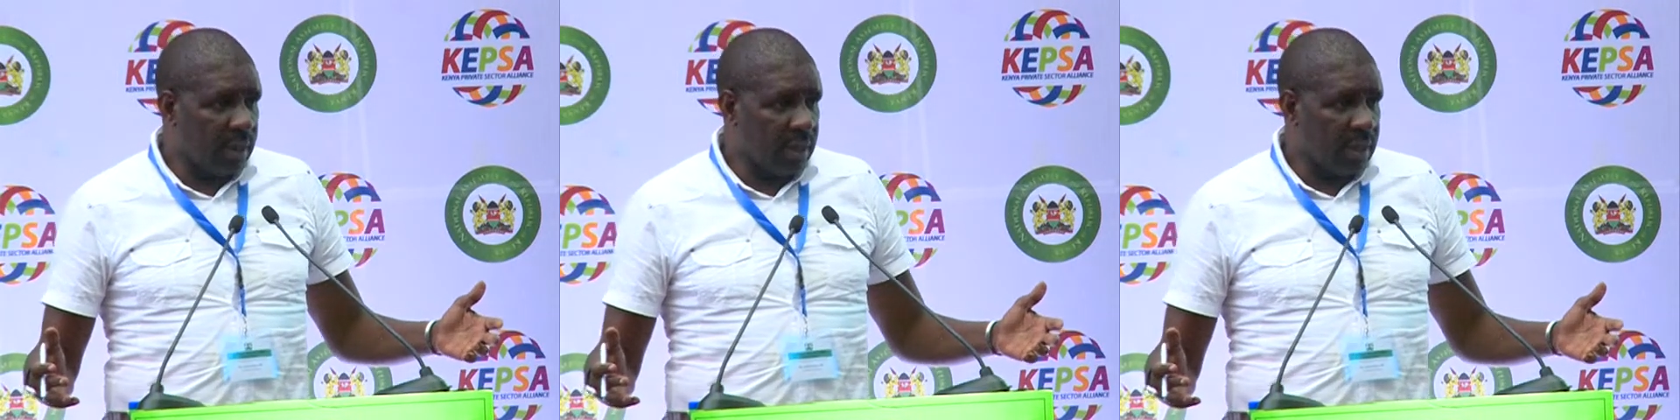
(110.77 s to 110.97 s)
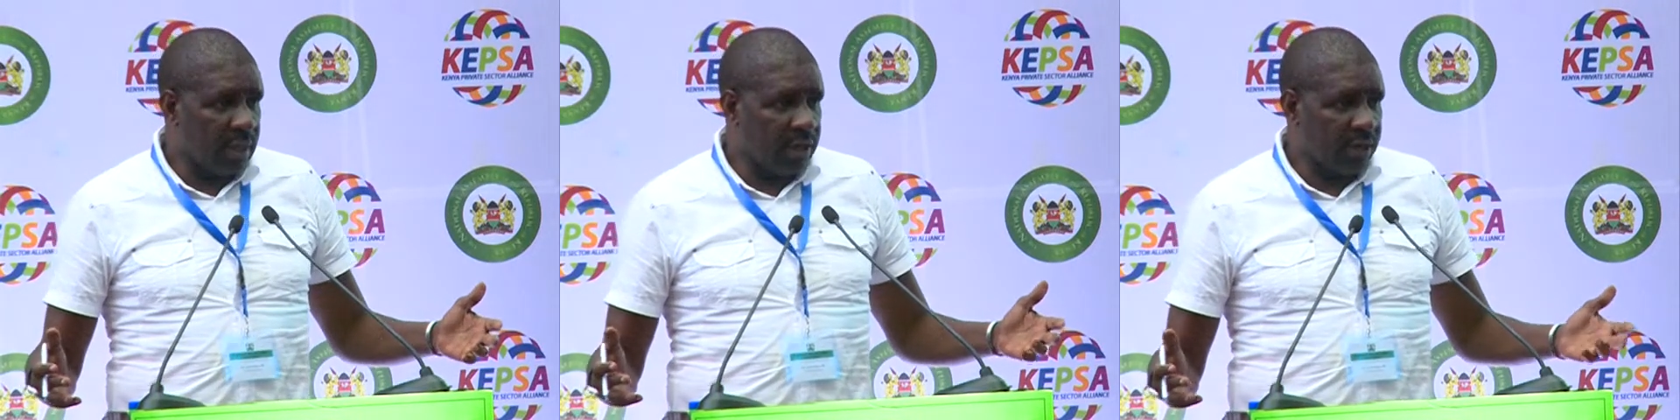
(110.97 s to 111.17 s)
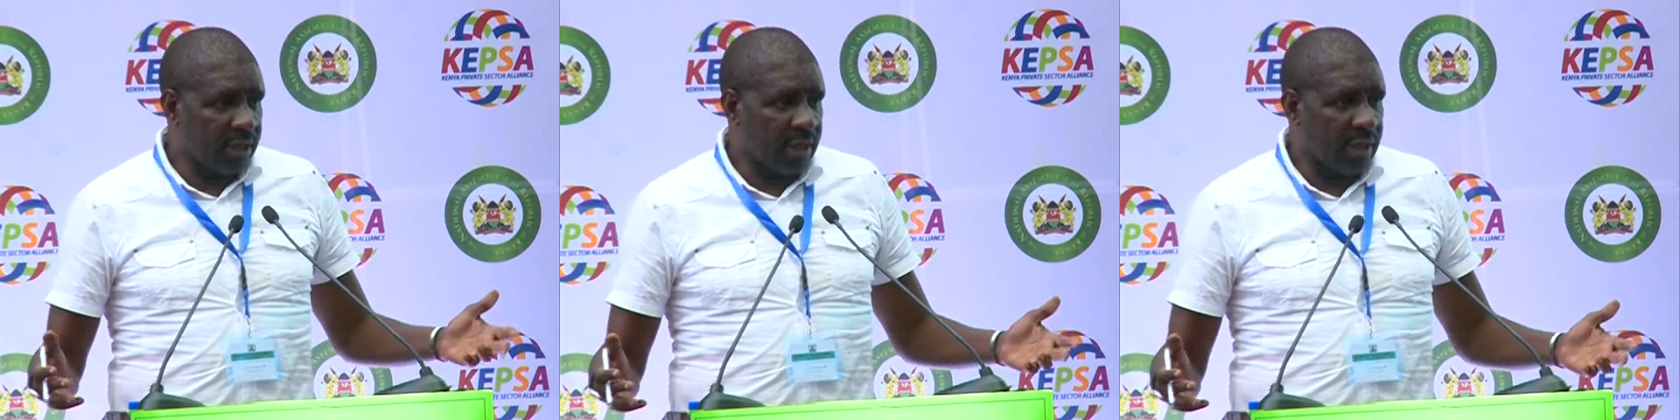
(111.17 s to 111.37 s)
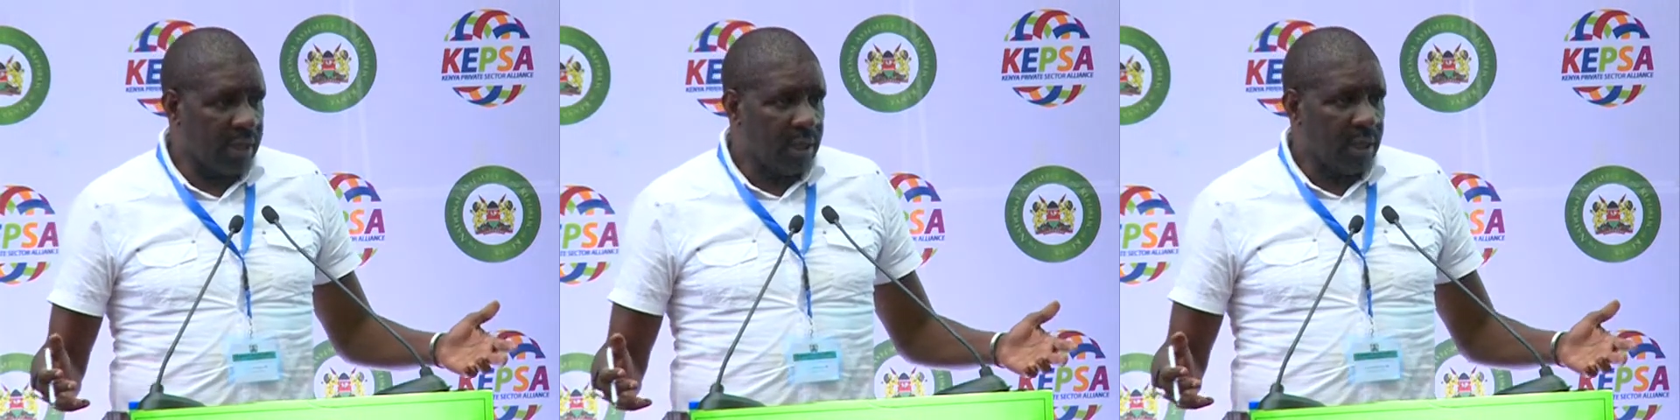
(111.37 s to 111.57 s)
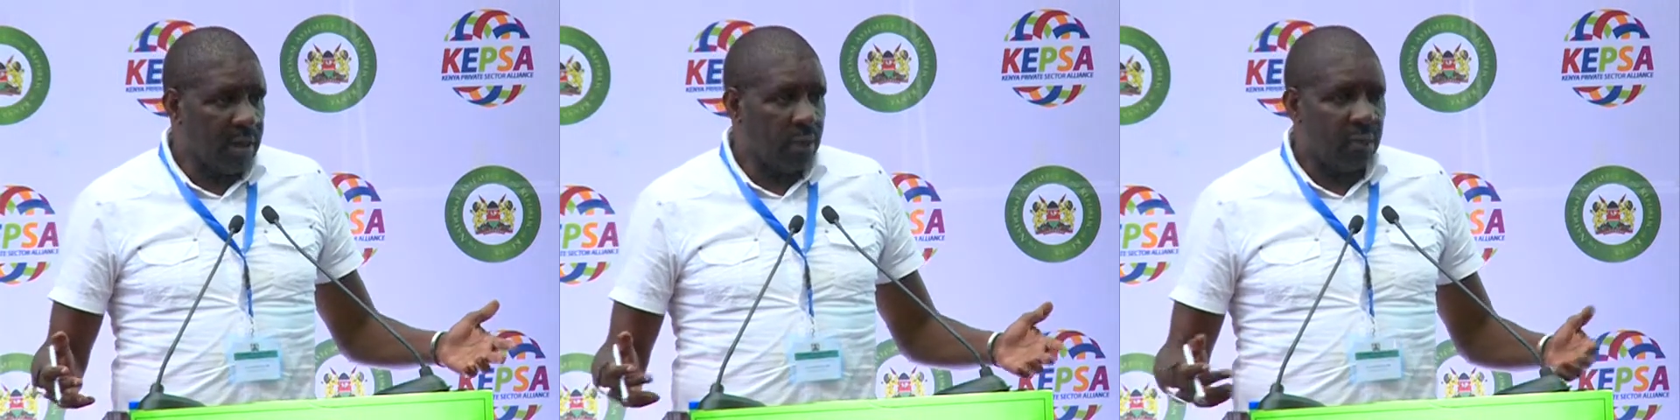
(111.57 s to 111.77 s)
area
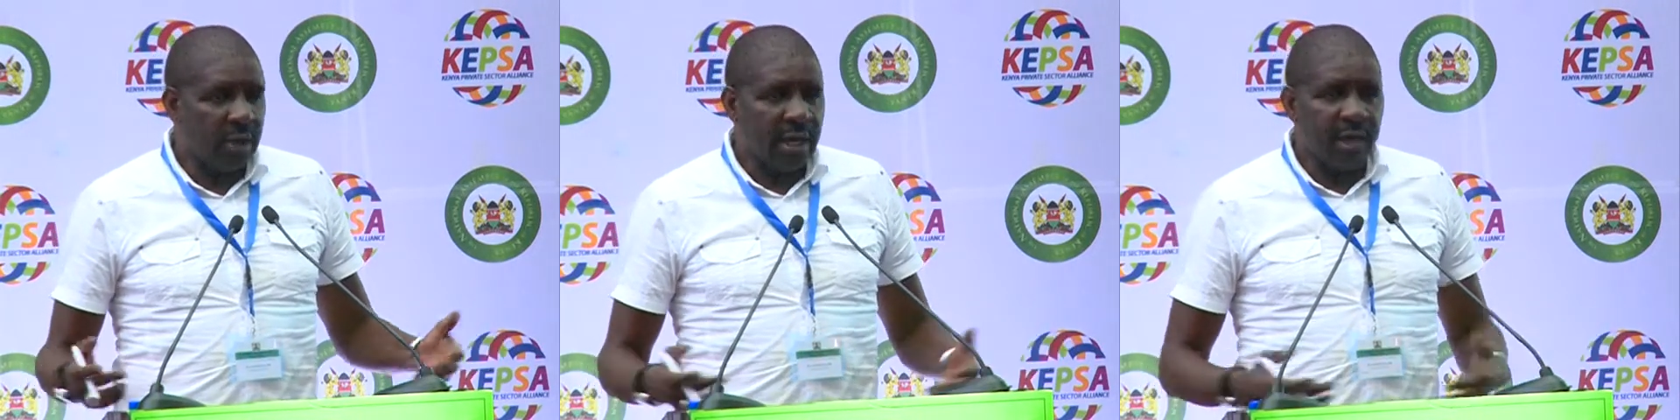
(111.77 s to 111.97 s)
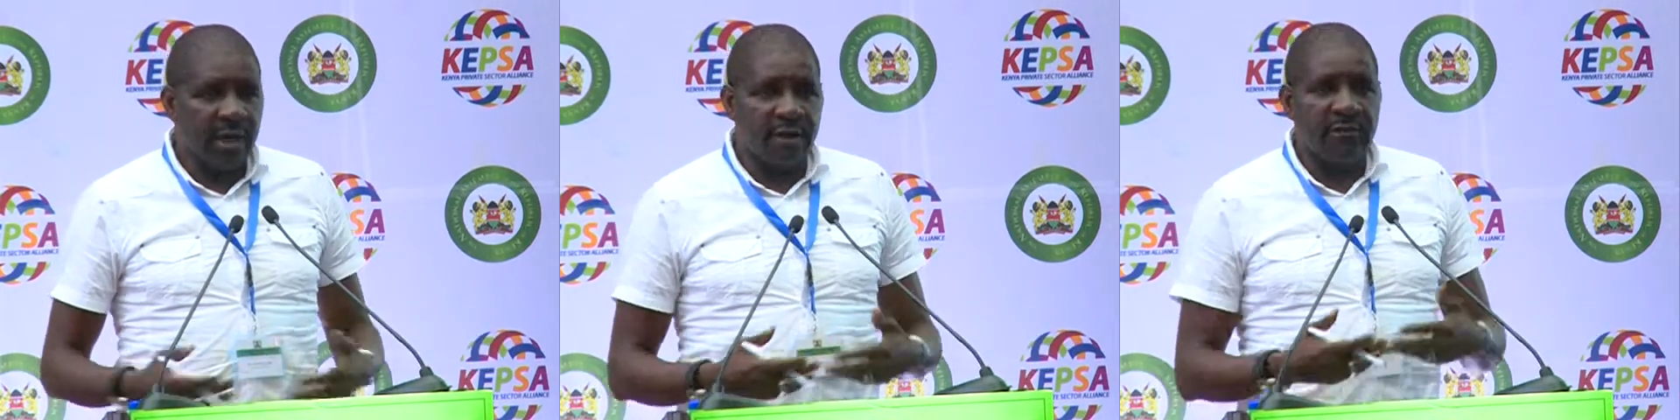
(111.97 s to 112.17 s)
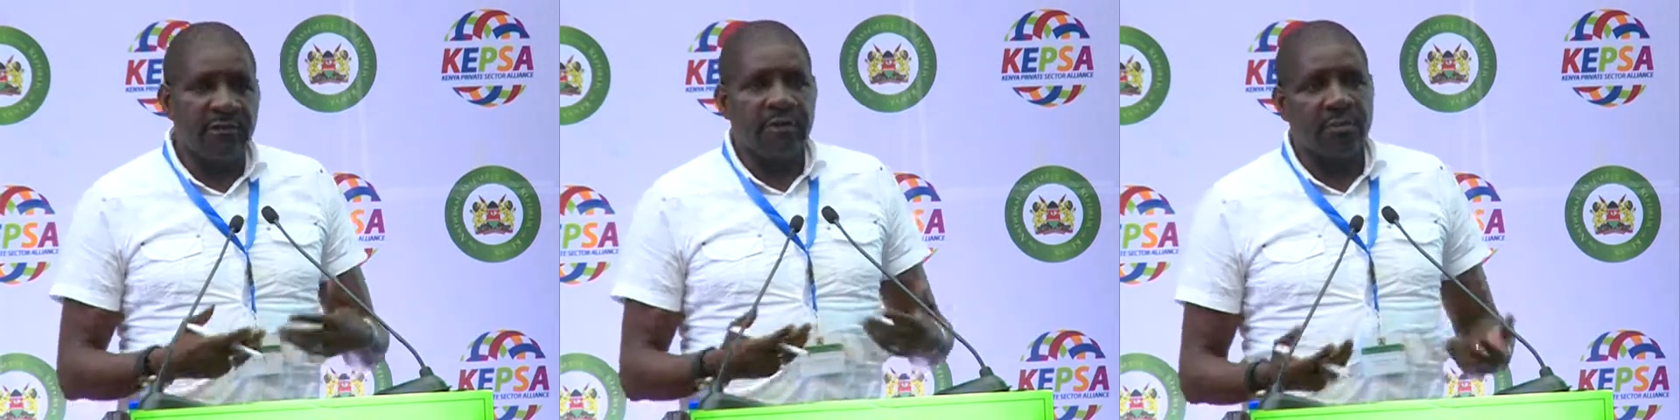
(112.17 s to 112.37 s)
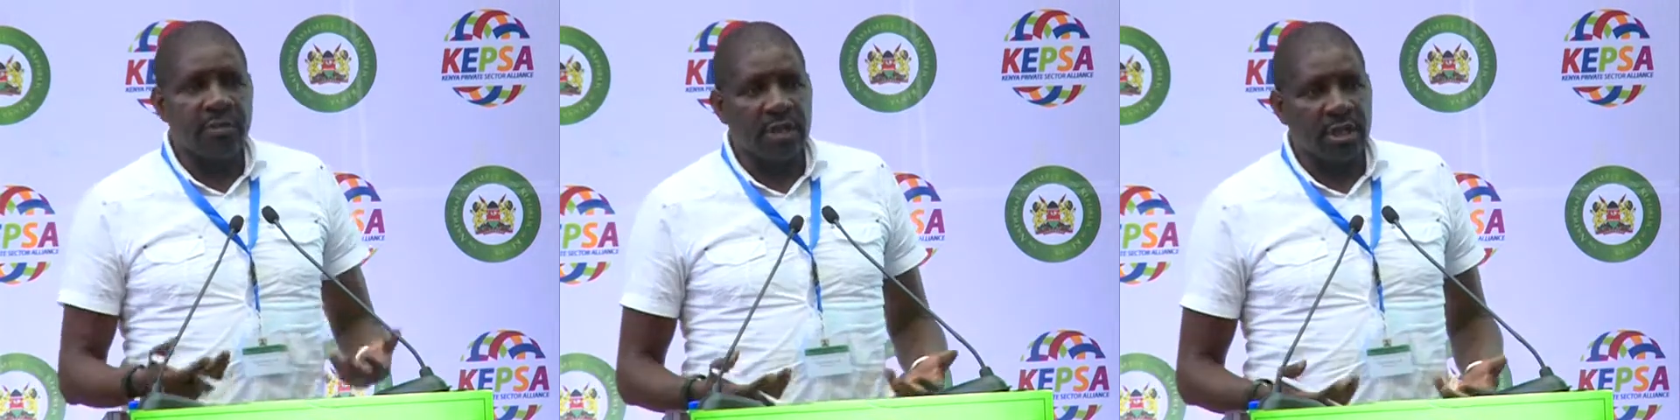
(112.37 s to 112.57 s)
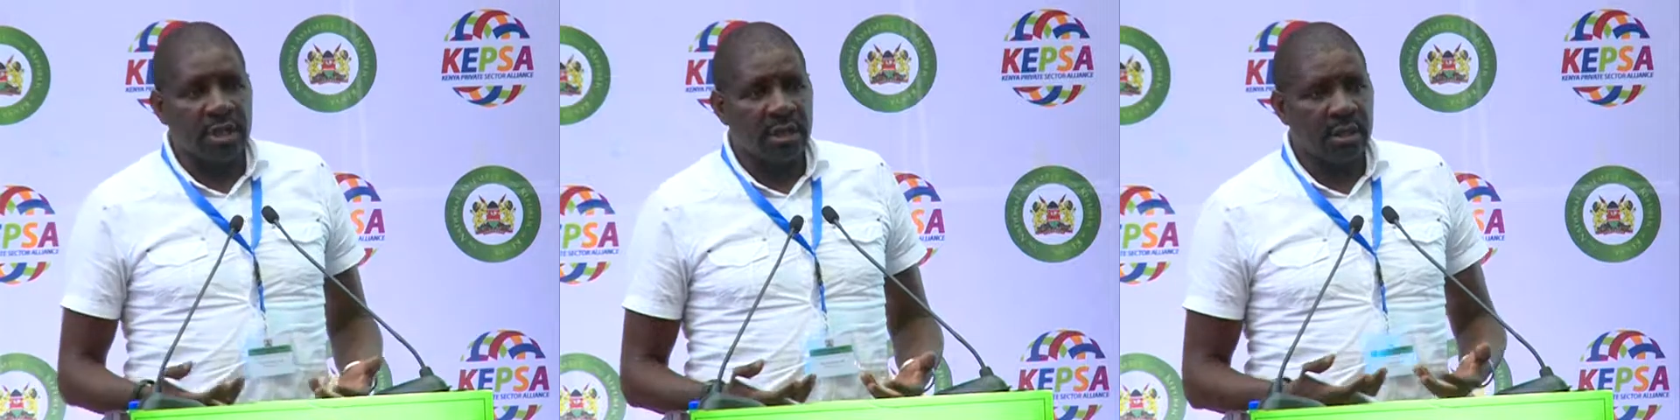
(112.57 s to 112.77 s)
where
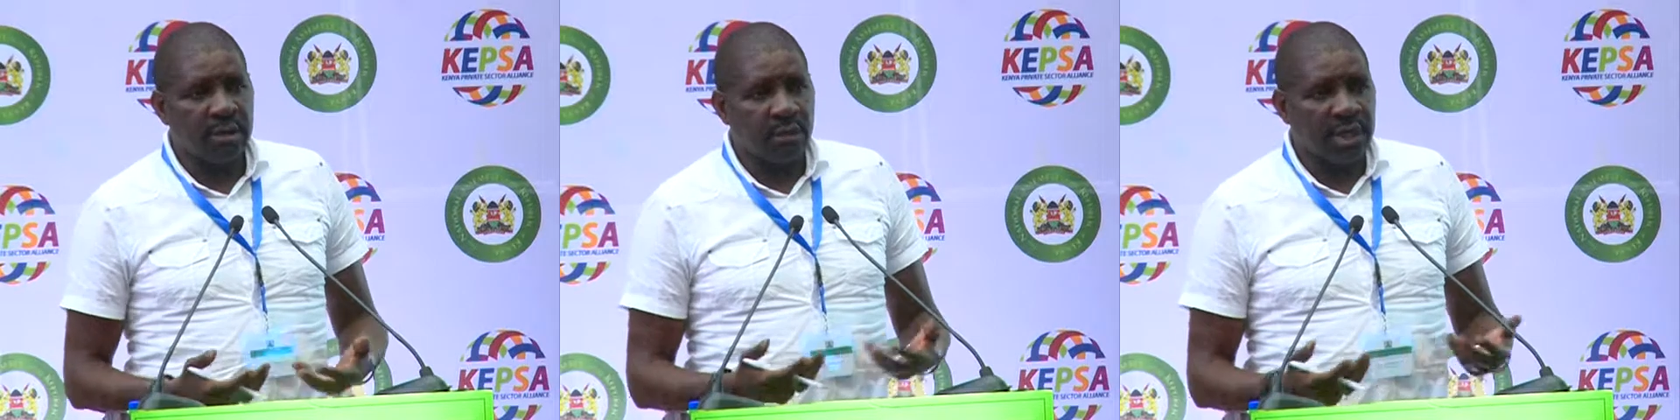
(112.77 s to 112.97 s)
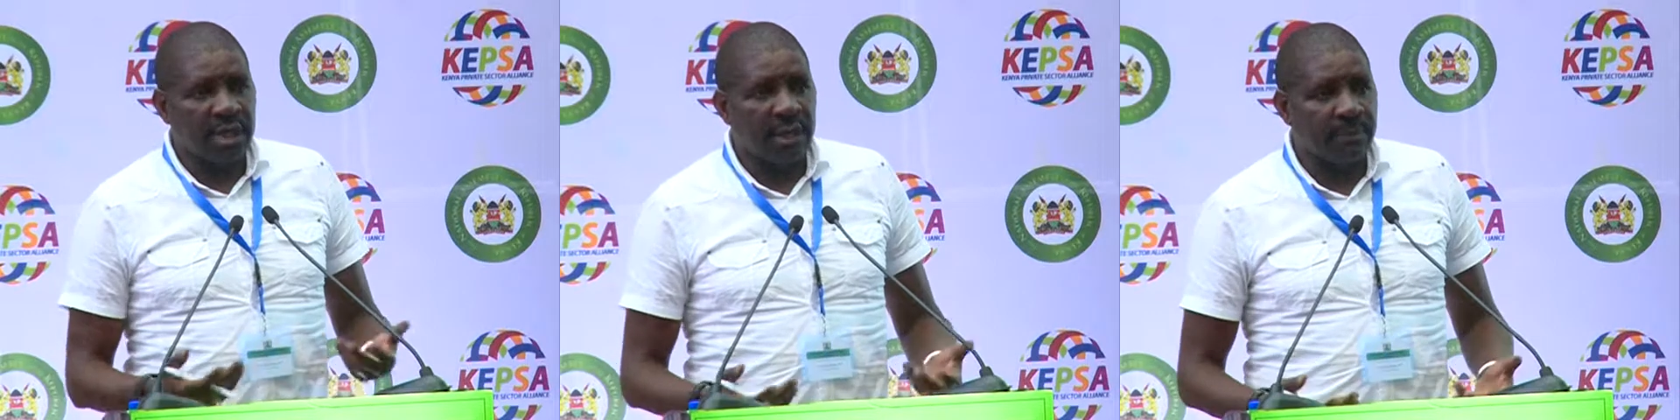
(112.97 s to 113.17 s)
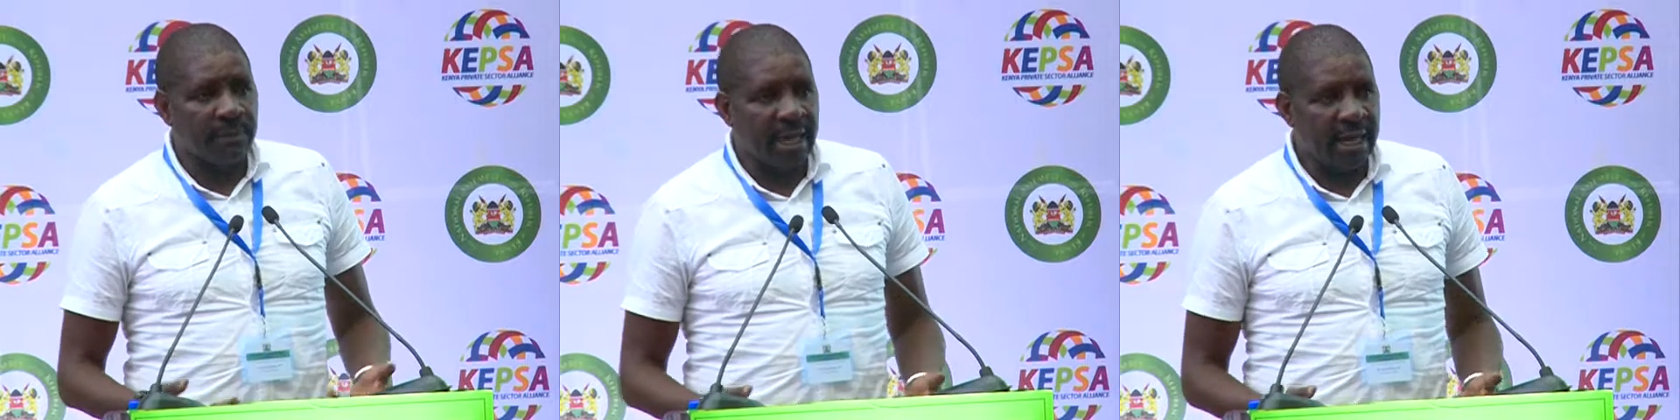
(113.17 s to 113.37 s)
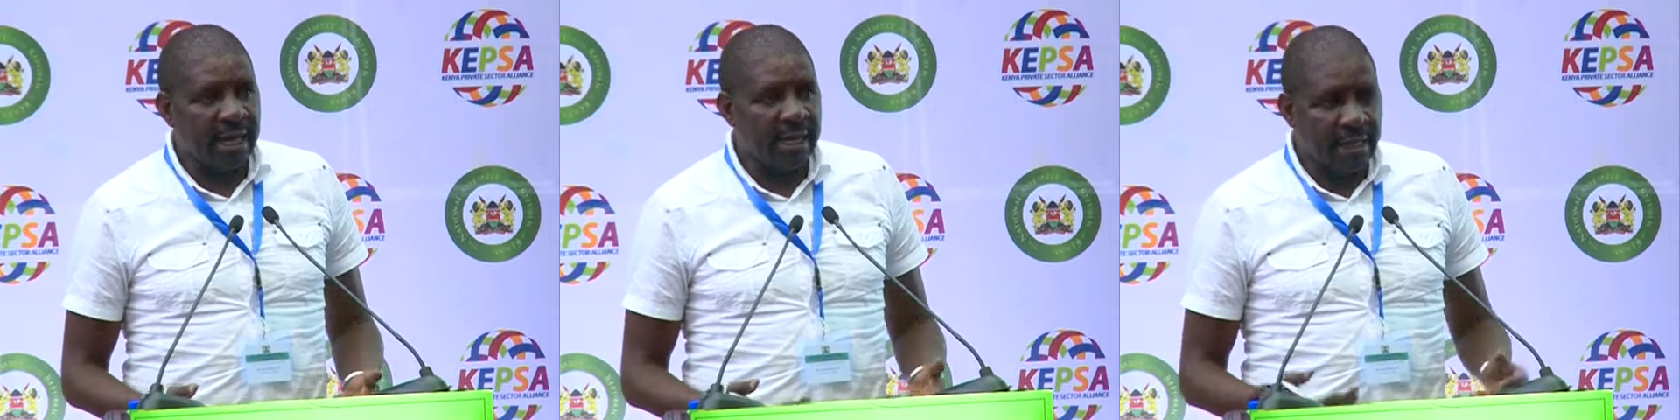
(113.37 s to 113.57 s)
everybody, you can apply